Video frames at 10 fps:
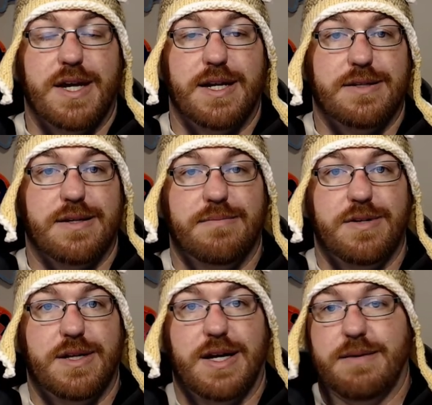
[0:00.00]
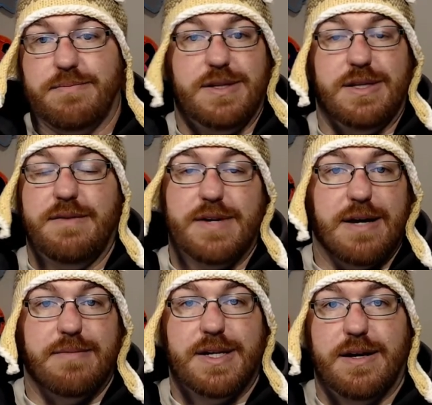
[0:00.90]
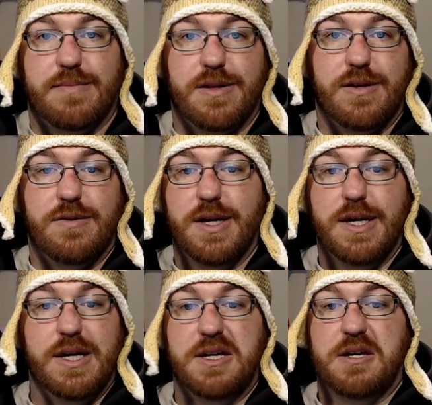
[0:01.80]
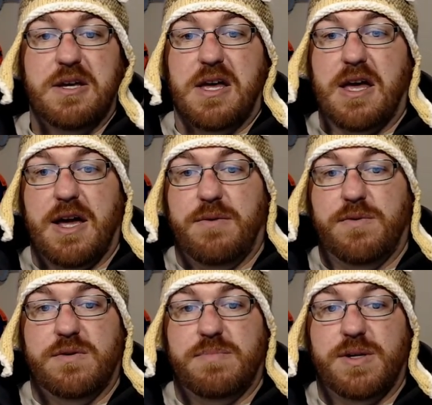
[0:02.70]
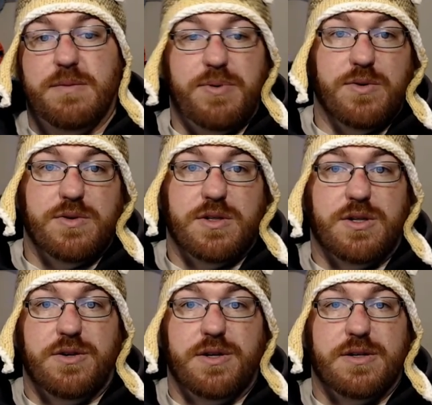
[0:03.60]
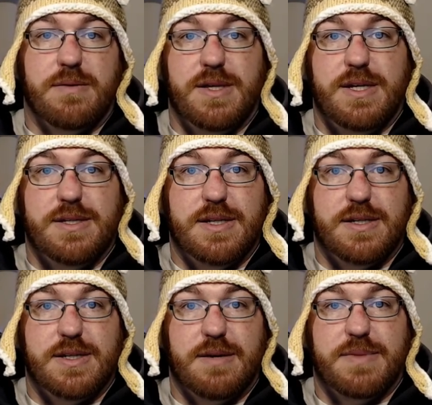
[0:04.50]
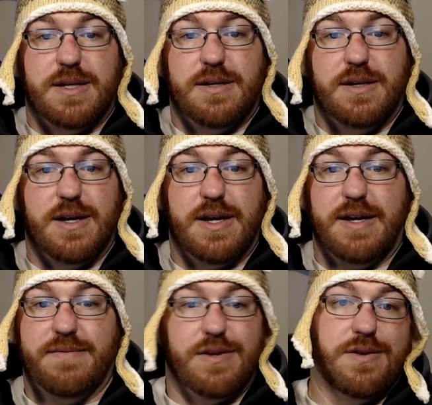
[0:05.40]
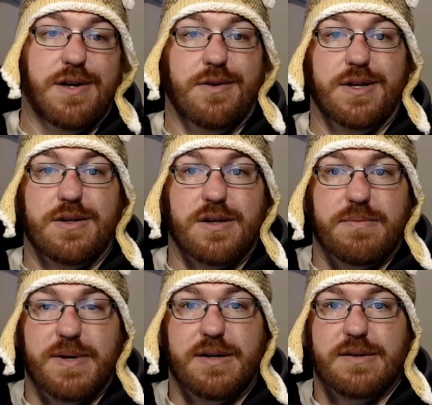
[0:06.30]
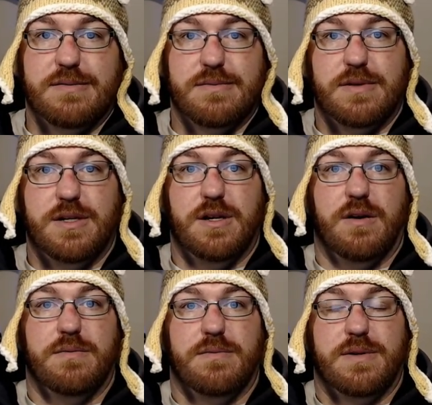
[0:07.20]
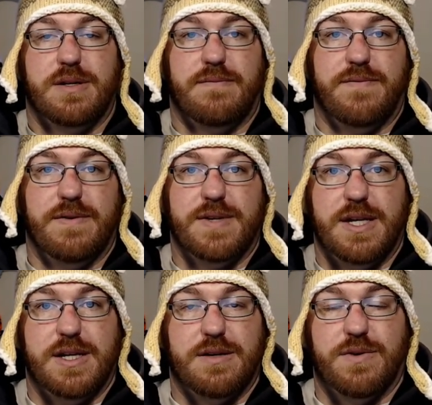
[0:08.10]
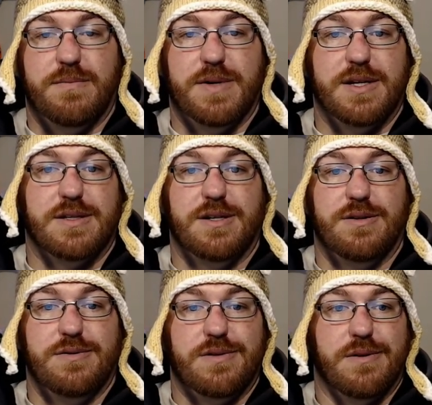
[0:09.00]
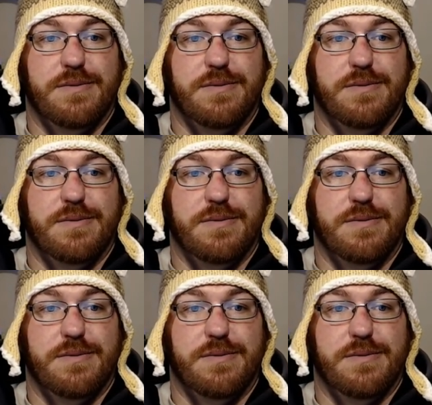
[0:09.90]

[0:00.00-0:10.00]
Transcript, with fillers: is something you like, leave a comment down below. I wouldn't be opposed to turning some of these into something, uh, even though they only took about, you know, 15 to 20 minutes to do. So,